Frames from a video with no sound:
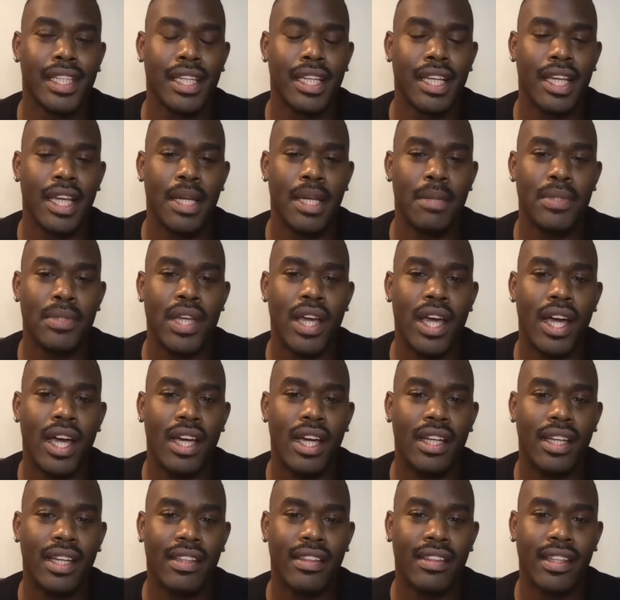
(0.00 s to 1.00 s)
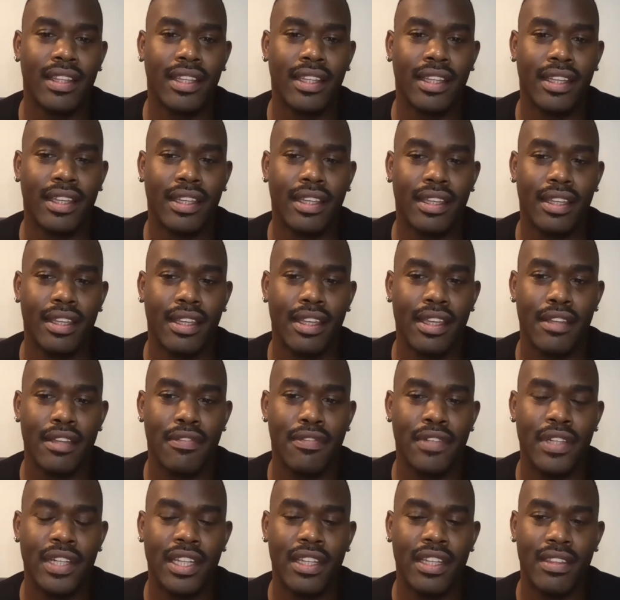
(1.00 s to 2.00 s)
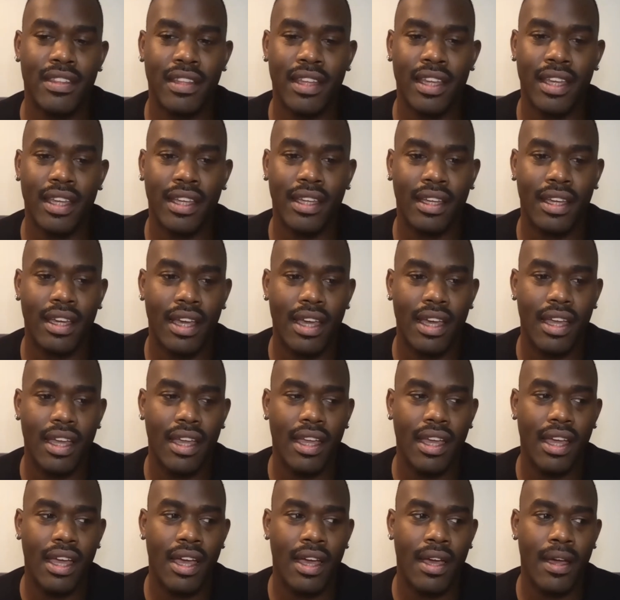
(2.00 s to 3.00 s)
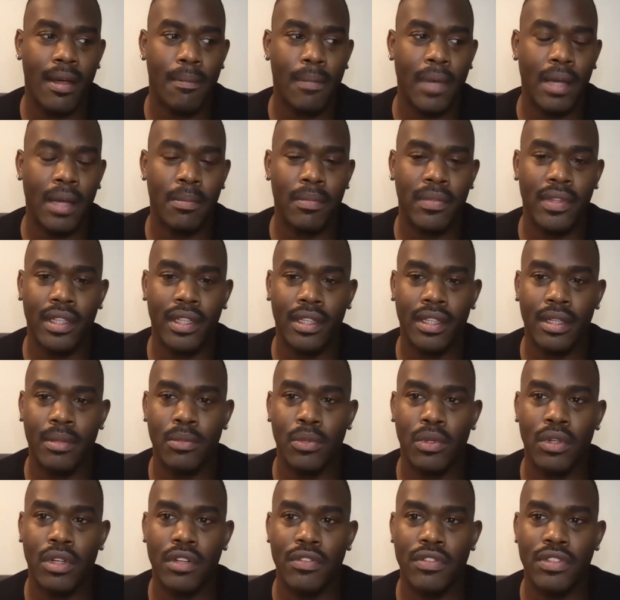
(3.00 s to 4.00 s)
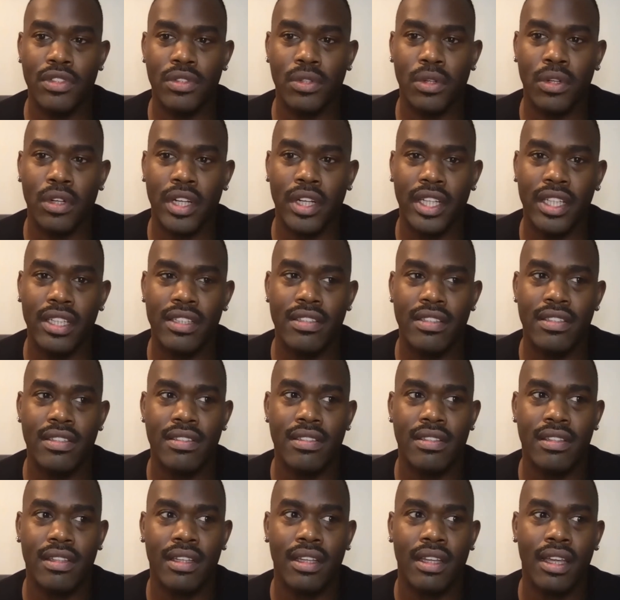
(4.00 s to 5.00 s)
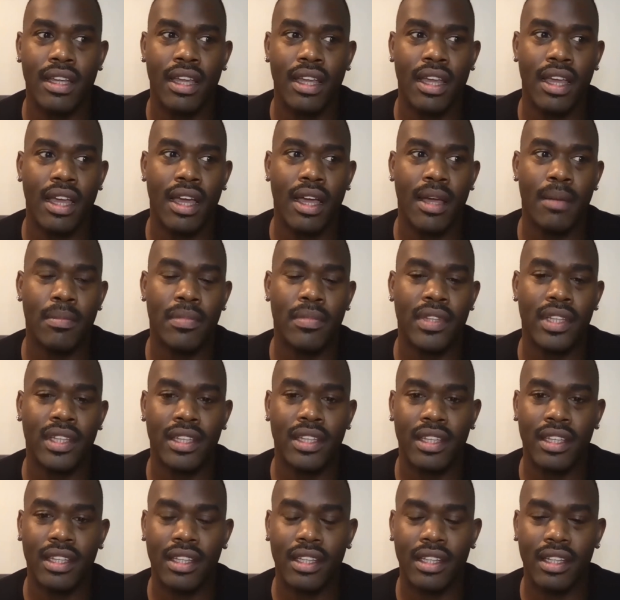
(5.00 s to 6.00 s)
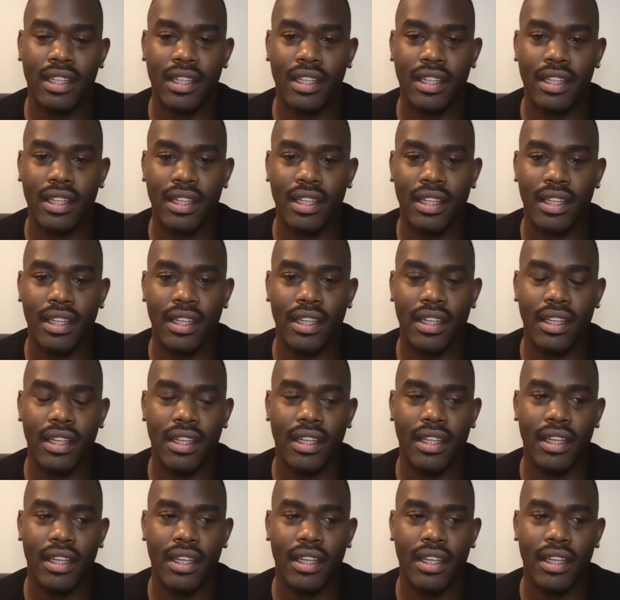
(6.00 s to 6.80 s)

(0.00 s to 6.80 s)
I'm not. I think, if anything, um, I'm thinking more of stories. I'm thinking uh-huh.